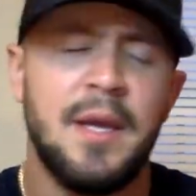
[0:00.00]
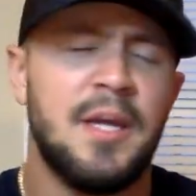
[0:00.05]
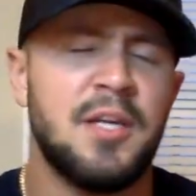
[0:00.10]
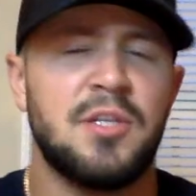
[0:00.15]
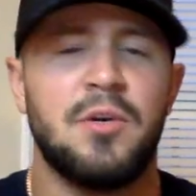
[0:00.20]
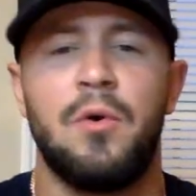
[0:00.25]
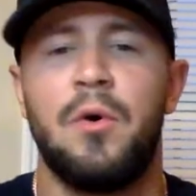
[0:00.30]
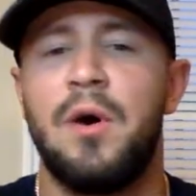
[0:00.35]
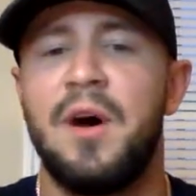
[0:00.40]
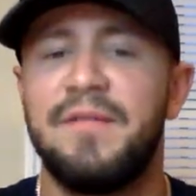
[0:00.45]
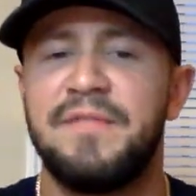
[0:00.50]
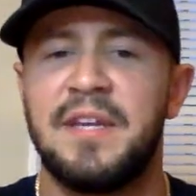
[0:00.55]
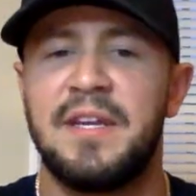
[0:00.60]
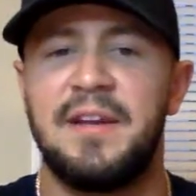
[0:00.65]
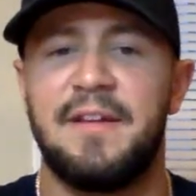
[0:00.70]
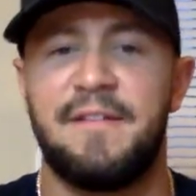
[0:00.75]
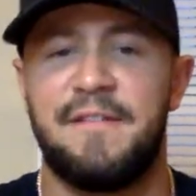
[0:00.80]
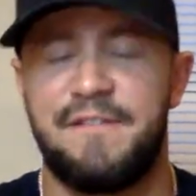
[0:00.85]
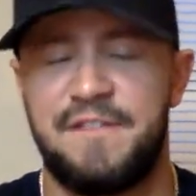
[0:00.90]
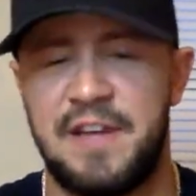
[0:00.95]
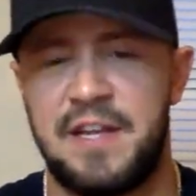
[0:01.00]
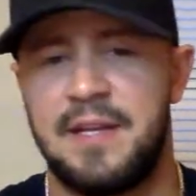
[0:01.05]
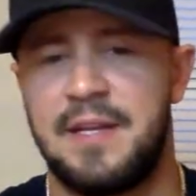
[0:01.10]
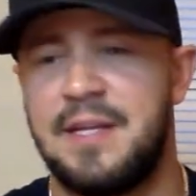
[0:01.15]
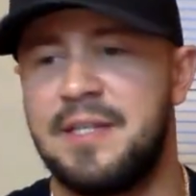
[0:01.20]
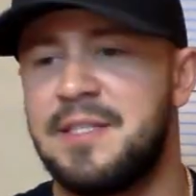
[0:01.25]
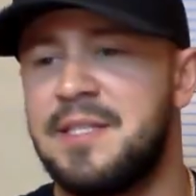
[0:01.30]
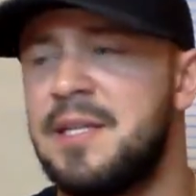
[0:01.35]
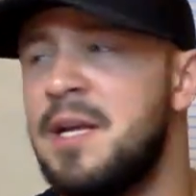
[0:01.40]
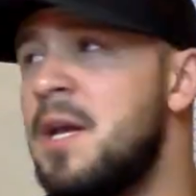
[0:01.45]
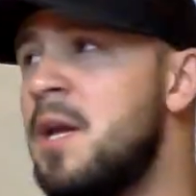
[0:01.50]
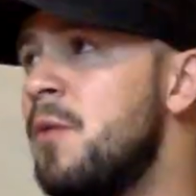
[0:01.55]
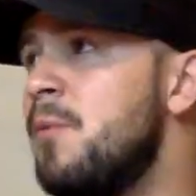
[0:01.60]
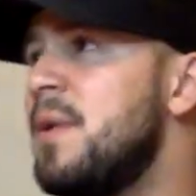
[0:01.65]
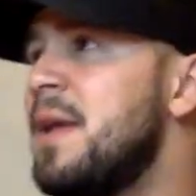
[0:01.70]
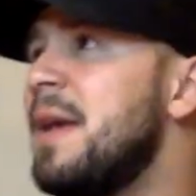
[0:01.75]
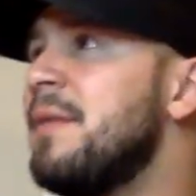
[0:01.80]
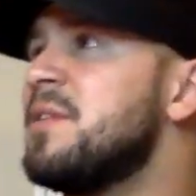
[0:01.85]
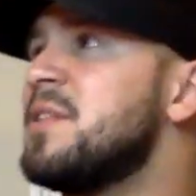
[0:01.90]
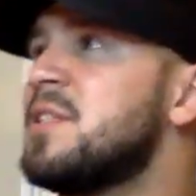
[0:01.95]
So often in fitness,
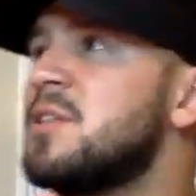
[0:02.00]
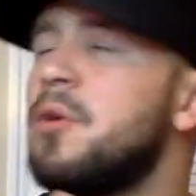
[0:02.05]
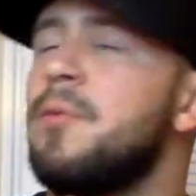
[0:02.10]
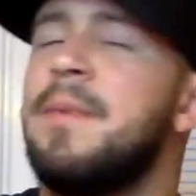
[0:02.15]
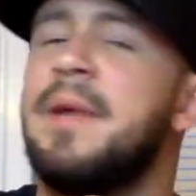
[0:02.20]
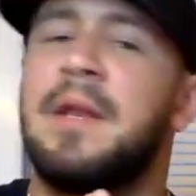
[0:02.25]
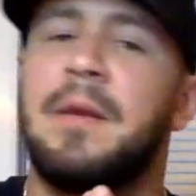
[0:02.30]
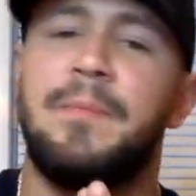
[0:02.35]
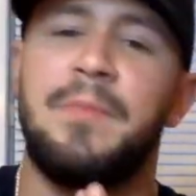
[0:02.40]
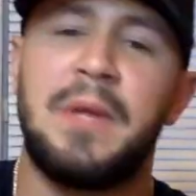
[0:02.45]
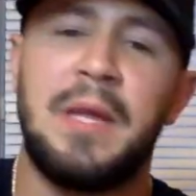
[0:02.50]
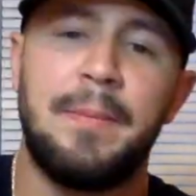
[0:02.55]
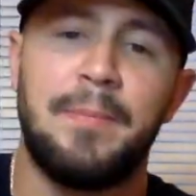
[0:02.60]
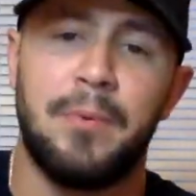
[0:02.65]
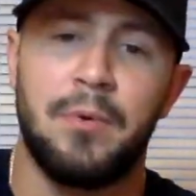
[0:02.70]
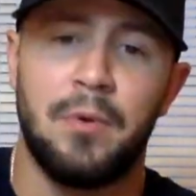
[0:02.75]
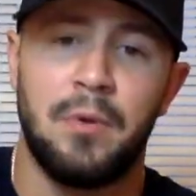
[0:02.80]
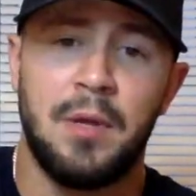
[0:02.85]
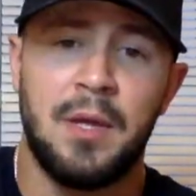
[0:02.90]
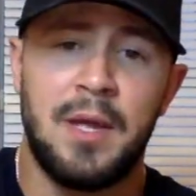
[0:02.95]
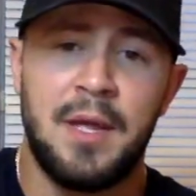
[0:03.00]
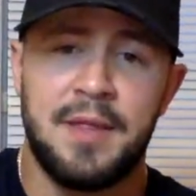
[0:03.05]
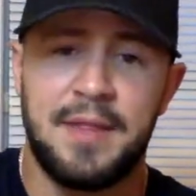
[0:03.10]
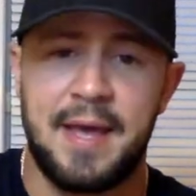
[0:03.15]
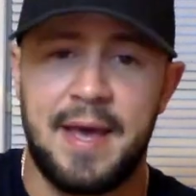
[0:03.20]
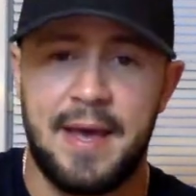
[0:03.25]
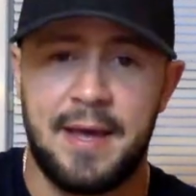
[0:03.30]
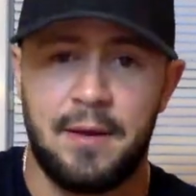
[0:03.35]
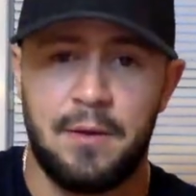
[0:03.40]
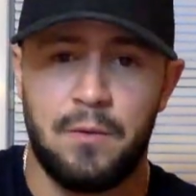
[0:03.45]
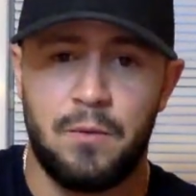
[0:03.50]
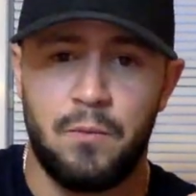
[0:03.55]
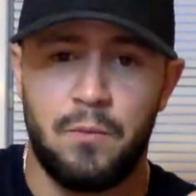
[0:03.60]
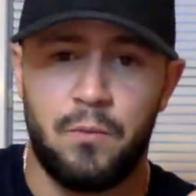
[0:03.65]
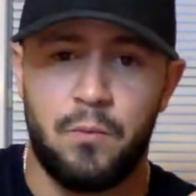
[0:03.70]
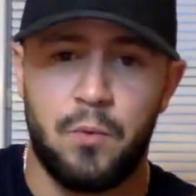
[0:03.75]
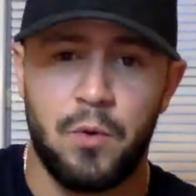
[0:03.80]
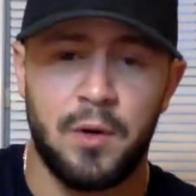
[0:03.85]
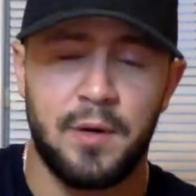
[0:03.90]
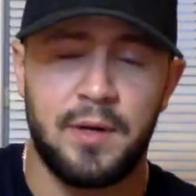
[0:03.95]
we have so many people that
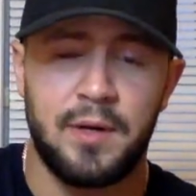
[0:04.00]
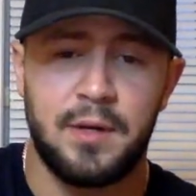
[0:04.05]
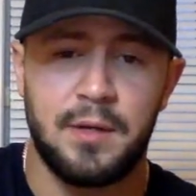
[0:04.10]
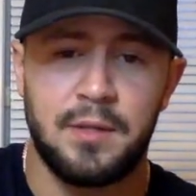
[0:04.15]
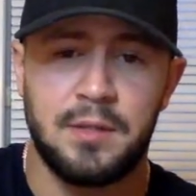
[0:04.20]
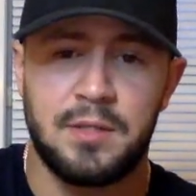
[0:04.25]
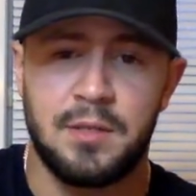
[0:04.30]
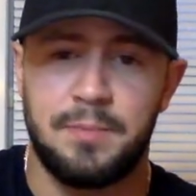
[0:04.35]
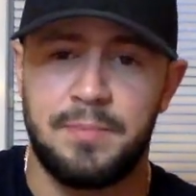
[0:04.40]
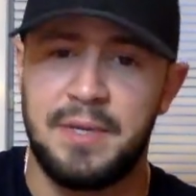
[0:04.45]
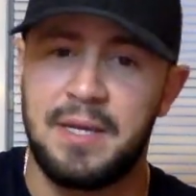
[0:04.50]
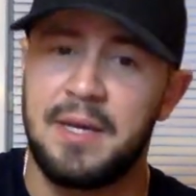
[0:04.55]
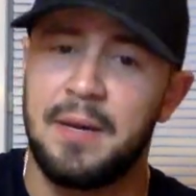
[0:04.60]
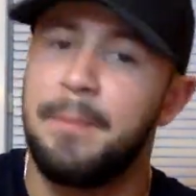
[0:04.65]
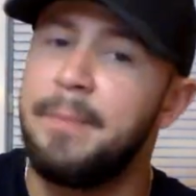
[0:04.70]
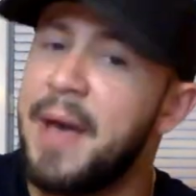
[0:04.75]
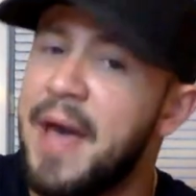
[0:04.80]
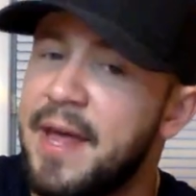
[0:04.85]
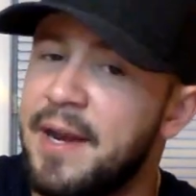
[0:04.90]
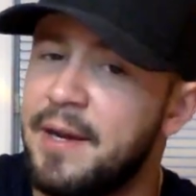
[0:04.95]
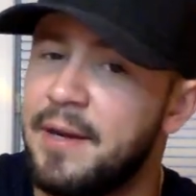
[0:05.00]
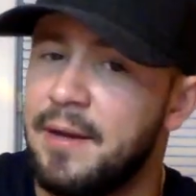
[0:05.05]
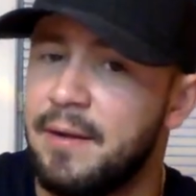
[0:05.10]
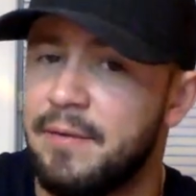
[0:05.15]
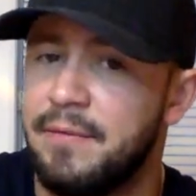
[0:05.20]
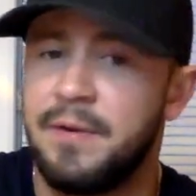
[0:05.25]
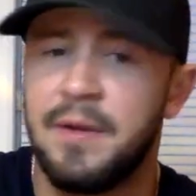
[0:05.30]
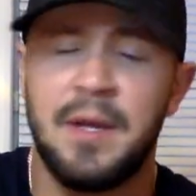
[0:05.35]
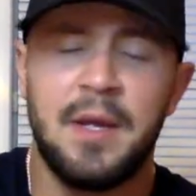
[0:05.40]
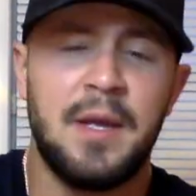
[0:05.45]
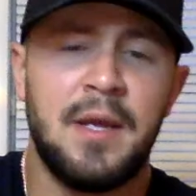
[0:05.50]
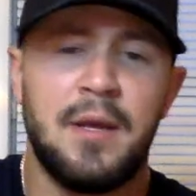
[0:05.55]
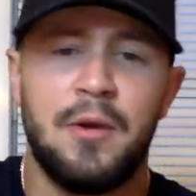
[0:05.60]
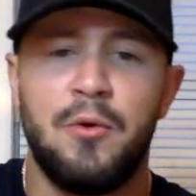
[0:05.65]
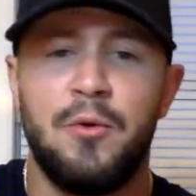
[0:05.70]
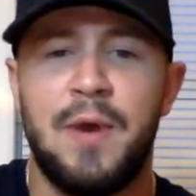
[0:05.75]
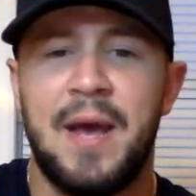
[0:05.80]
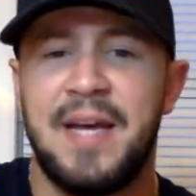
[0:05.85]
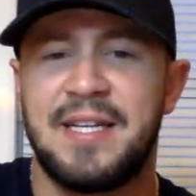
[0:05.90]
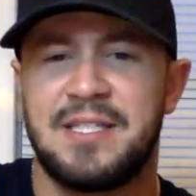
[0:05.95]
work to be competitive.
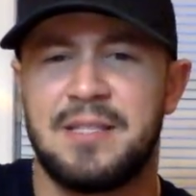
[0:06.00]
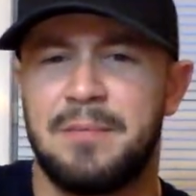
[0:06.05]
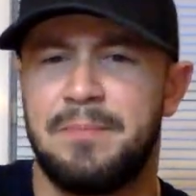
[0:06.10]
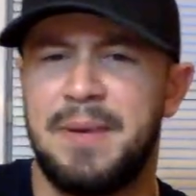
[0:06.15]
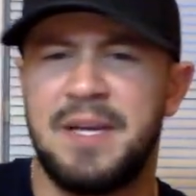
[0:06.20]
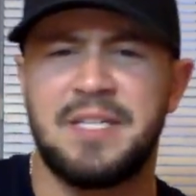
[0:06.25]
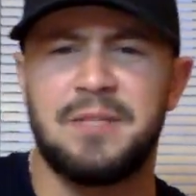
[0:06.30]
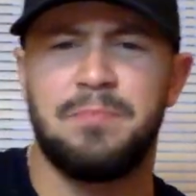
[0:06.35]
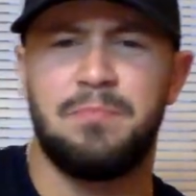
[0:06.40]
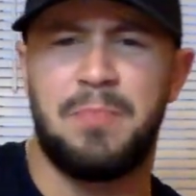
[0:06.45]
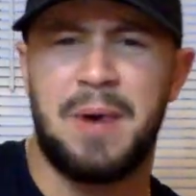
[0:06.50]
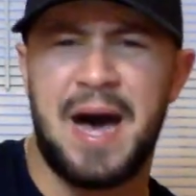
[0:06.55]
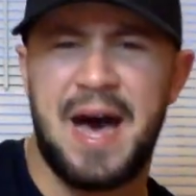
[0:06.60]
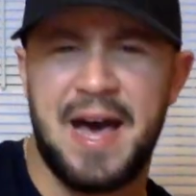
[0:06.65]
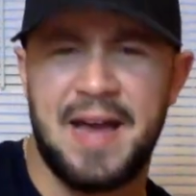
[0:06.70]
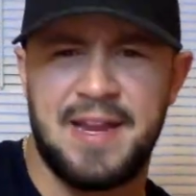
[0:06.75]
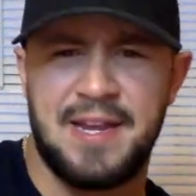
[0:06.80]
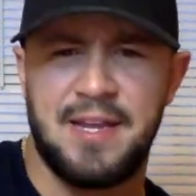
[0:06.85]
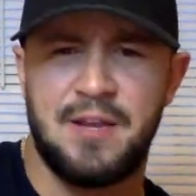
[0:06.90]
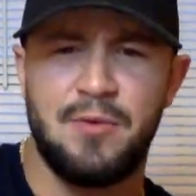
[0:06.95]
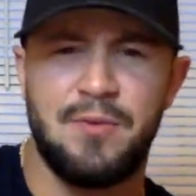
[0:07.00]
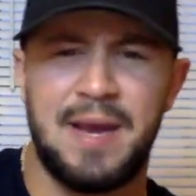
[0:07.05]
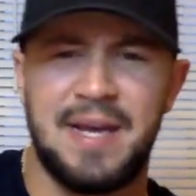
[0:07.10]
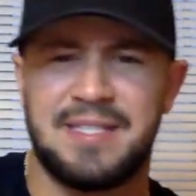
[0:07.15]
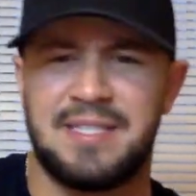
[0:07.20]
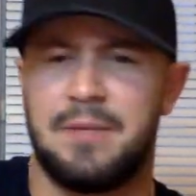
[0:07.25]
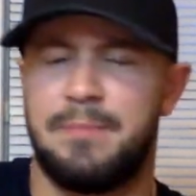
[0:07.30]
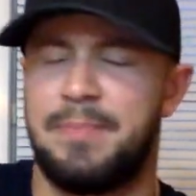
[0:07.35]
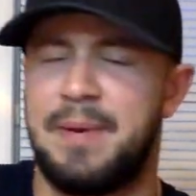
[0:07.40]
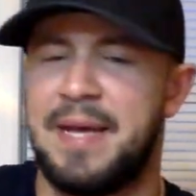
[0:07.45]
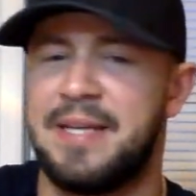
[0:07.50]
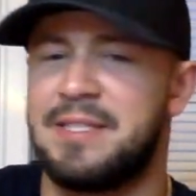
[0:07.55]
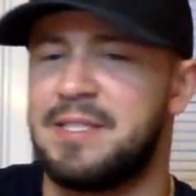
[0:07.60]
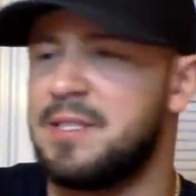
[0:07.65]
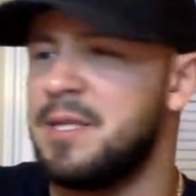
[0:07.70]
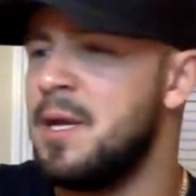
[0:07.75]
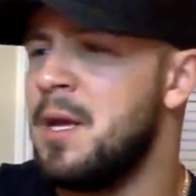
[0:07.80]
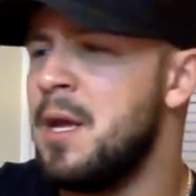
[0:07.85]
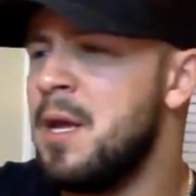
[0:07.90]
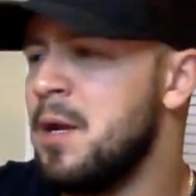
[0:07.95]
Who has the best body? Who has the
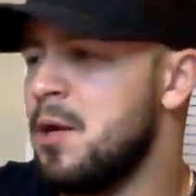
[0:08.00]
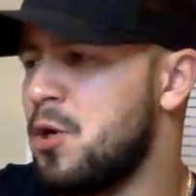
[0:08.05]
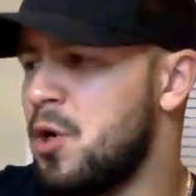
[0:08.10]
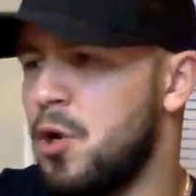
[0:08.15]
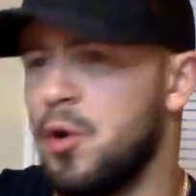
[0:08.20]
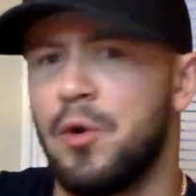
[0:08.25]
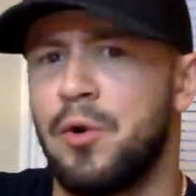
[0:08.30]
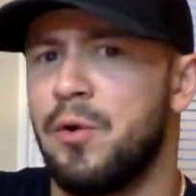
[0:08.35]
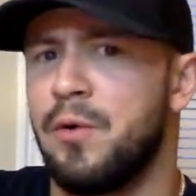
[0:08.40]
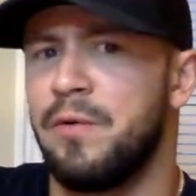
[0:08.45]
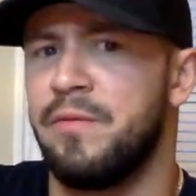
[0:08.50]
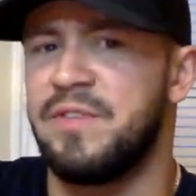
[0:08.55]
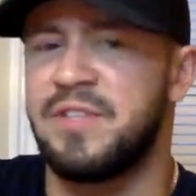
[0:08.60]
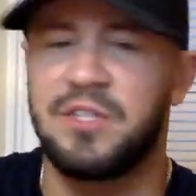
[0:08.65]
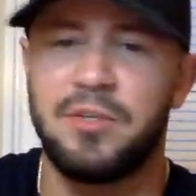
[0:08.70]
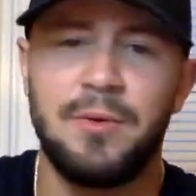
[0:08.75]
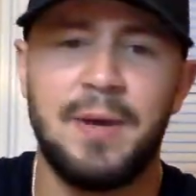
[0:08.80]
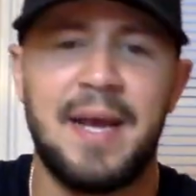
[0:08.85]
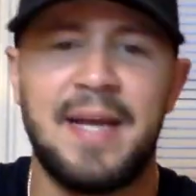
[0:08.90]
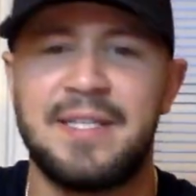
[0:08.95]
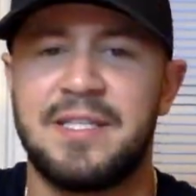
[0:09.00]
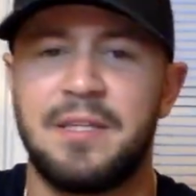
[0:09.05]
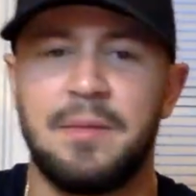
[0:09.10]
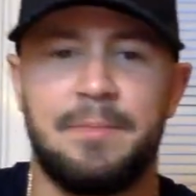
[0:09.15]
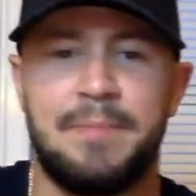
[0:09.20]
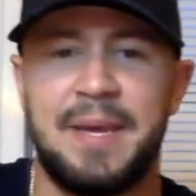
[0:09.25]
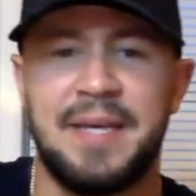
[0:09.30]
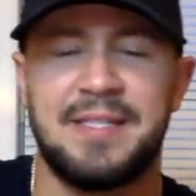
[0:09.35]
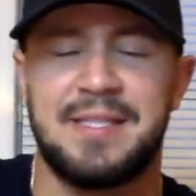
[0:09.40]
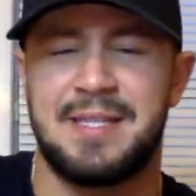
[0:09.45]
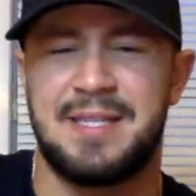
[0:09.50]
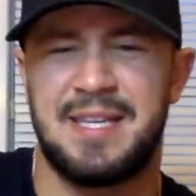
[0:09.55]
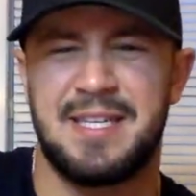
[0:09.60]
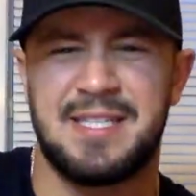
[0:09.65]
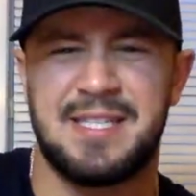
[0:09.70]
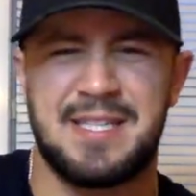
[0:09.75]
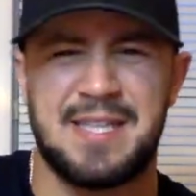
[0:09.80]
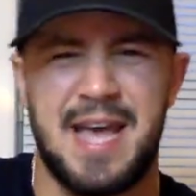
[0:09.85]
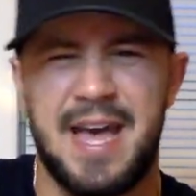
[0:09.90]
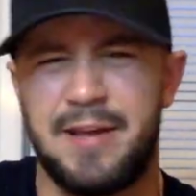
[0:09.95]
best curves? Who has the best
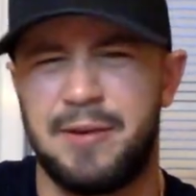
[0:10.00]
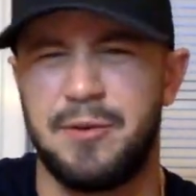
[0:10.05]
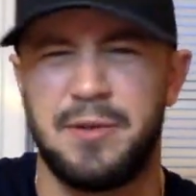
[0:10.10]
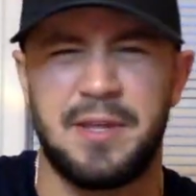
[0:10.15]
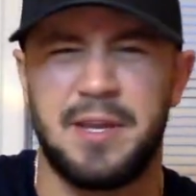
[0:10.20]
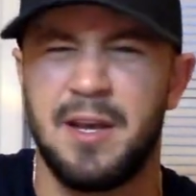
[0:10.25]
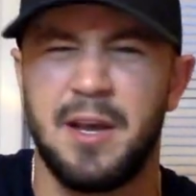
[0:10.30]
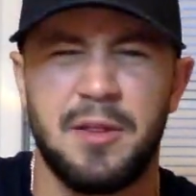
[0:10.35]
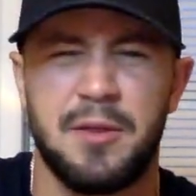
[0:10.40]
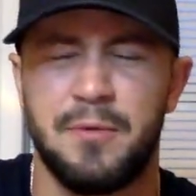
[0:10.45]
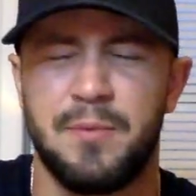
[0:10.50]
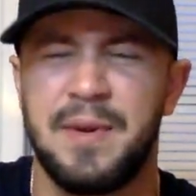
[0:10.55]
this, that, or the other?